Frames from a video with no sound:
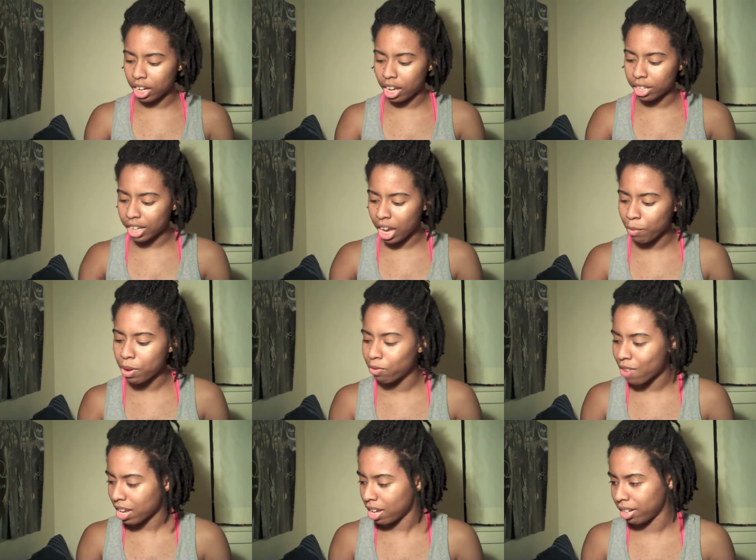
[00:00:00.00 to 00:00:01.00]
Ty
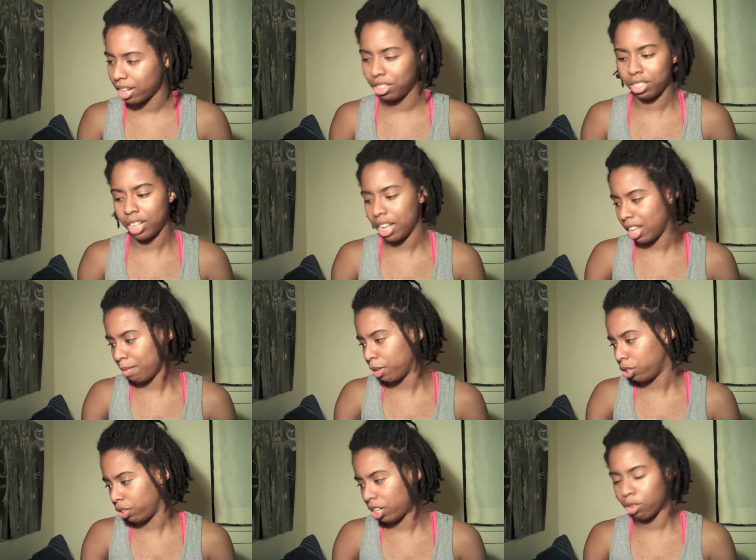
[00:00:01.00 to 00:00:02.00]
Tywin recognizes that they've
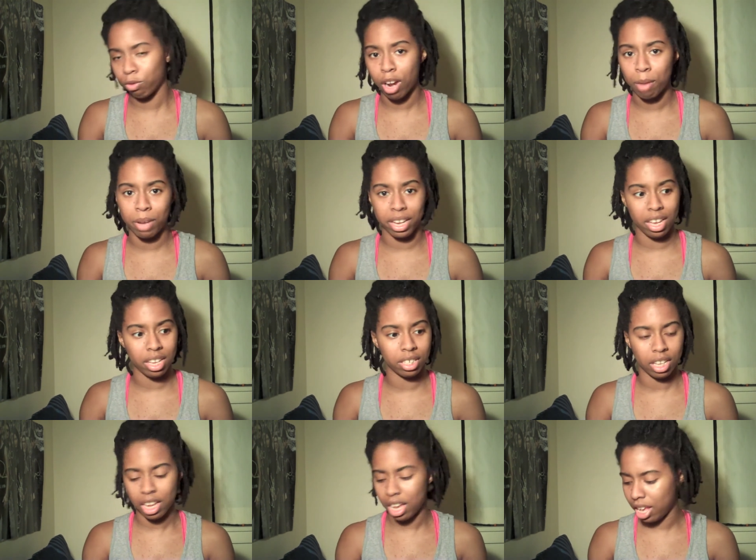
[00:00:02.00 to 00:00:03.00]
been treating Robb like
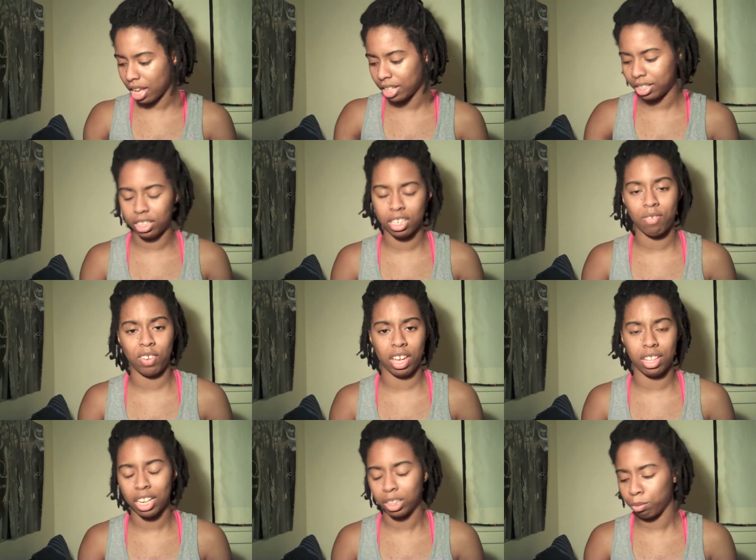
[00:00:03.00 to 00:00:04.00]
he's
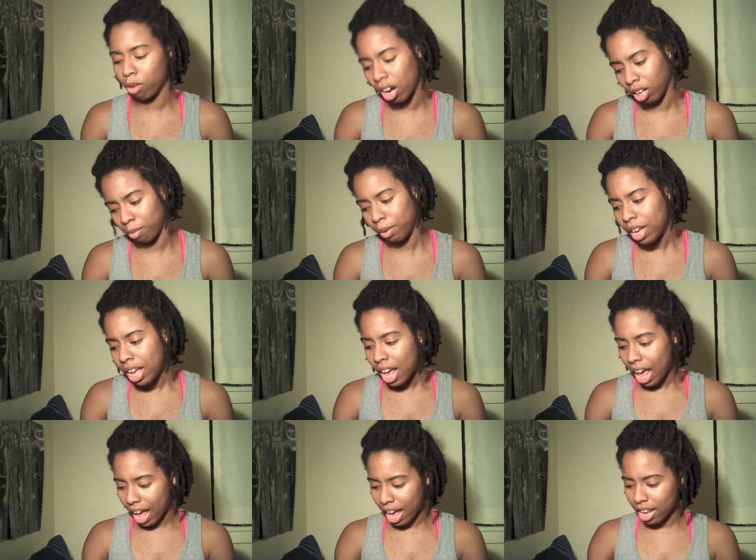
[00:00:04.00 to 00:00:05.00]
insignificant. That's a problem.
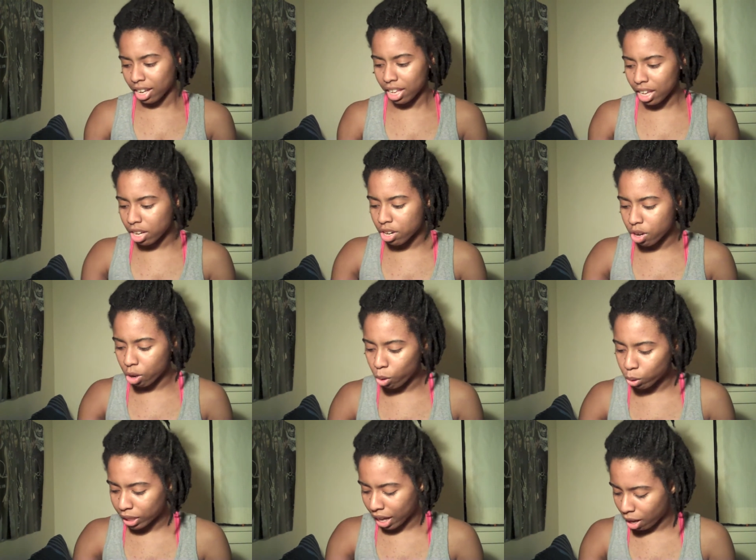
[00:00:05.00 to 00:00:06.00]
And he
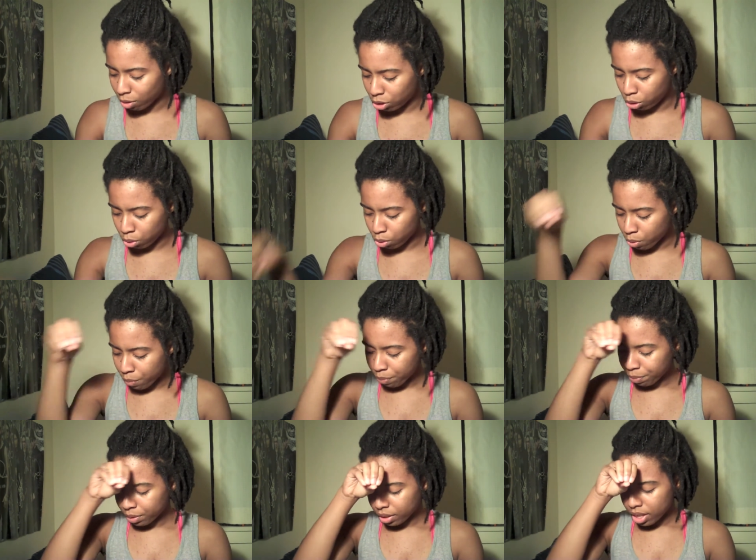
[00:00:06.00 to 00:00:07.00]
knows how to
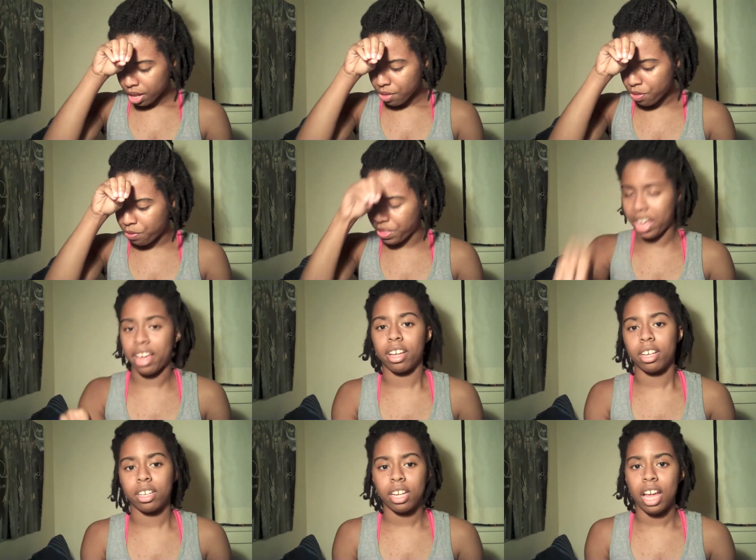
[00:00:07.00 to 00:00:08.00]
think
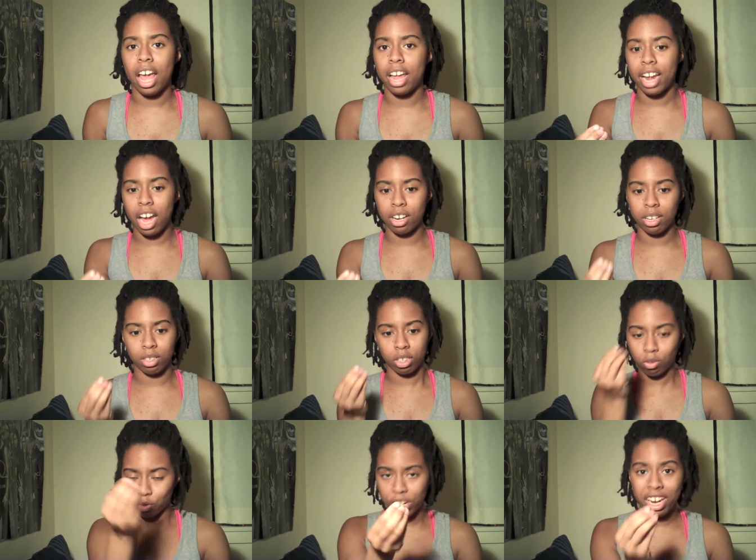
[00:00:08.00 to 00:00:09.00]
and how to
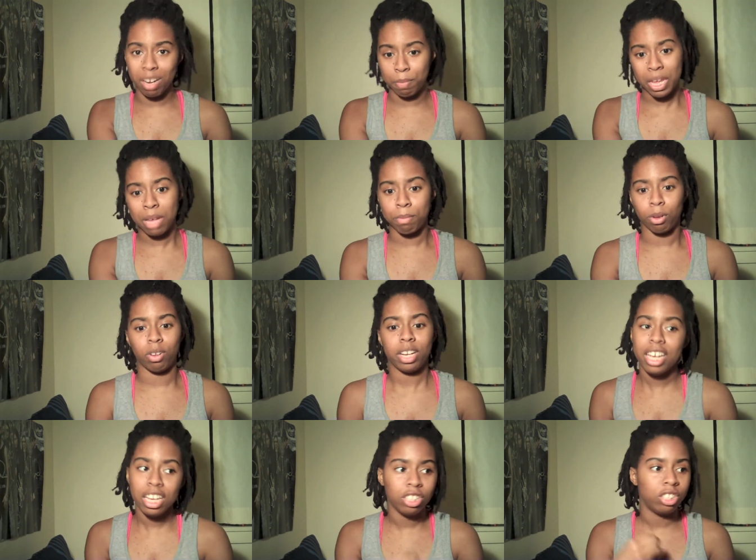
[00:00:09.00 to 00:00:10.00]
read people.
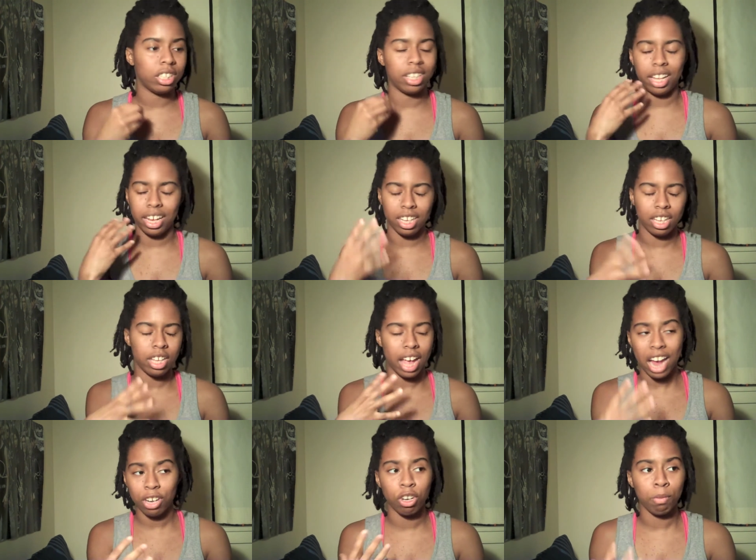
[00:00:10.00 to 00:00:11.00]
He's that like the
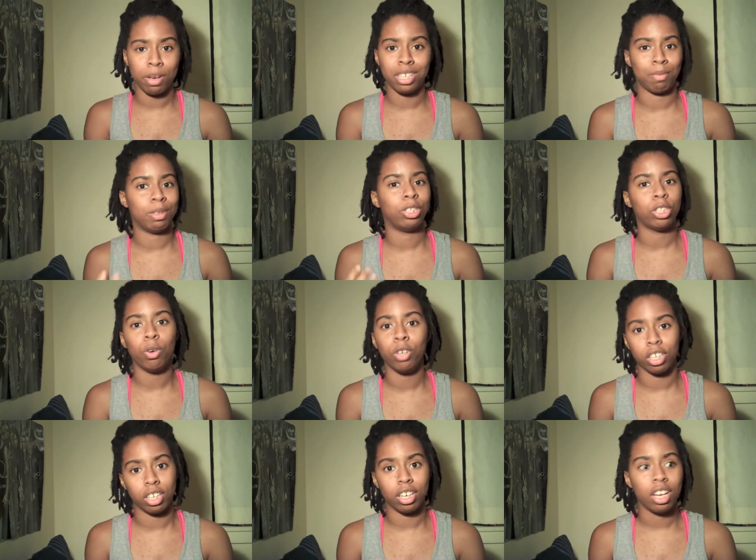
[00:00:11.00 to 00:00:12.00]
actor who plays him is so
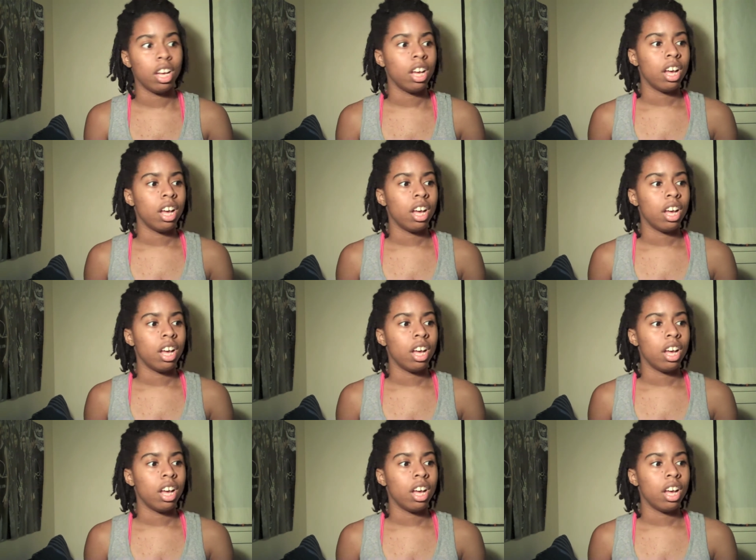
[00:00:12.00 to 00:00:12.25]
good.